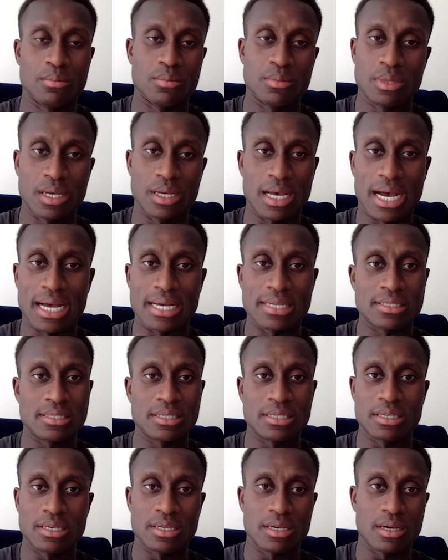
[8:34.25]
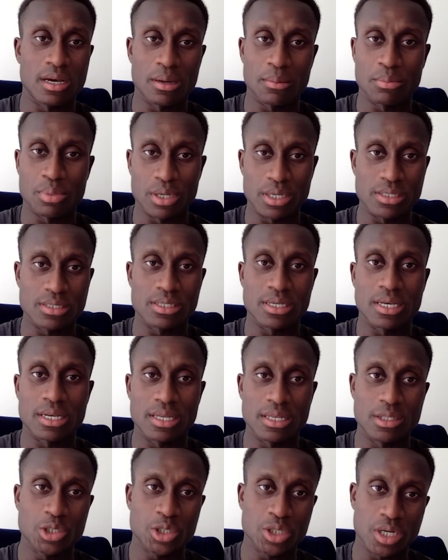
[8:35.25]
guys he brings in,
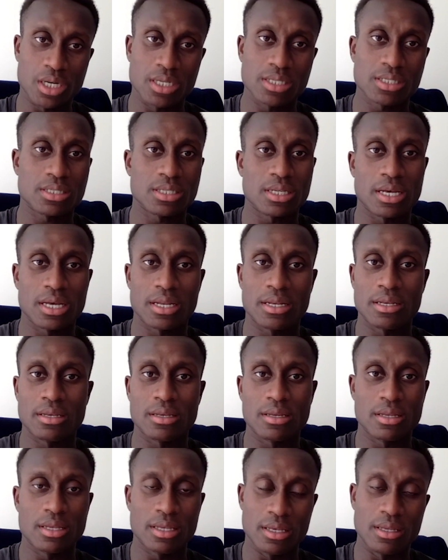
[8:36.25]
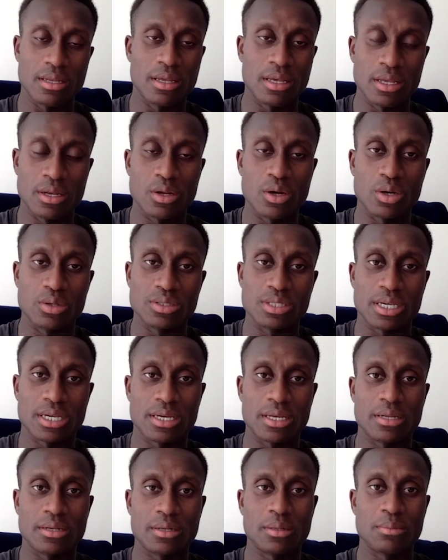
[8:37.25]
he trusts, and he knows they
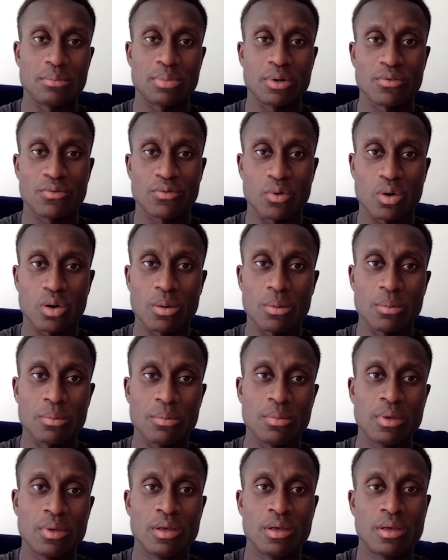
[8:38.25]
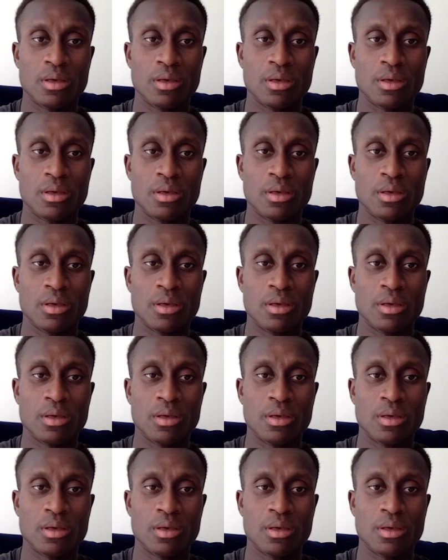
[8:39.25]
can perform